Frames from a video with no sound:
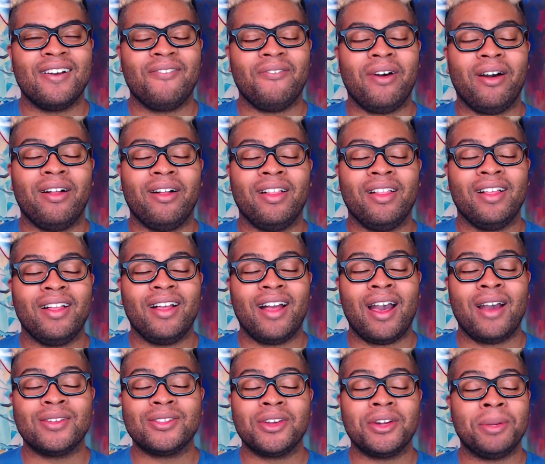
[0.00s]
well,
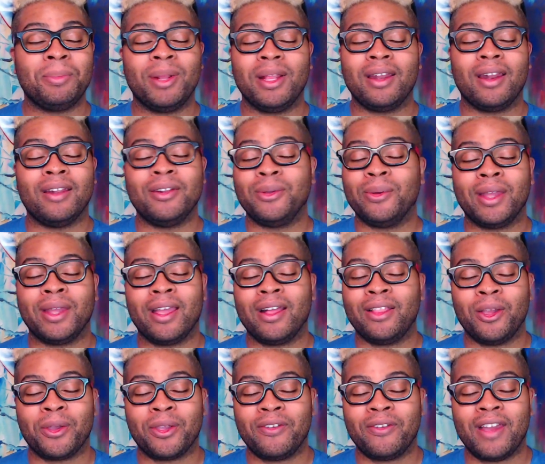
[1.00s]
I was already planning on doing
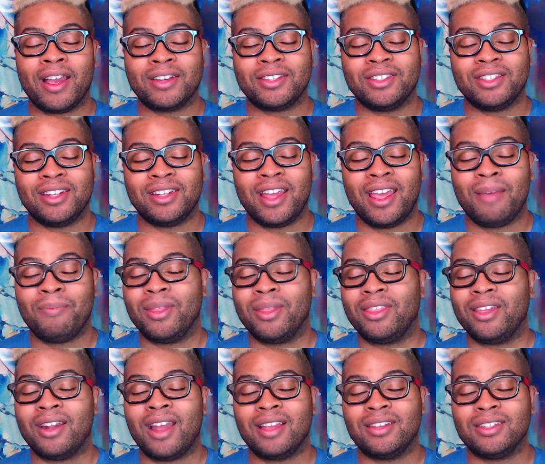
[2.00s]
Kellyoke reaction today,
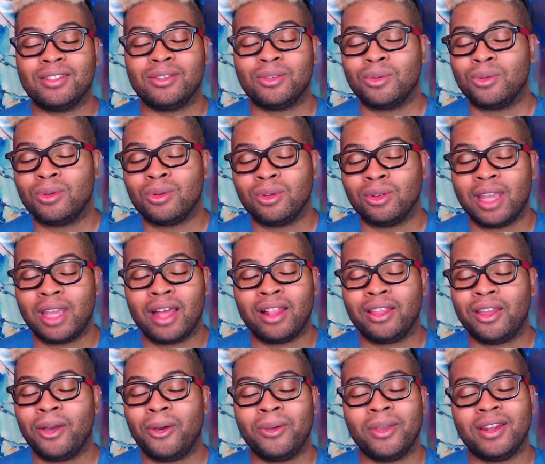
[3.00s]
but then I just Googled
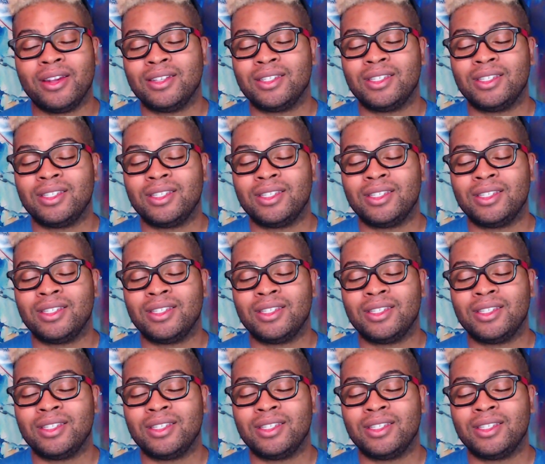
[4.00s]
Kellyoke to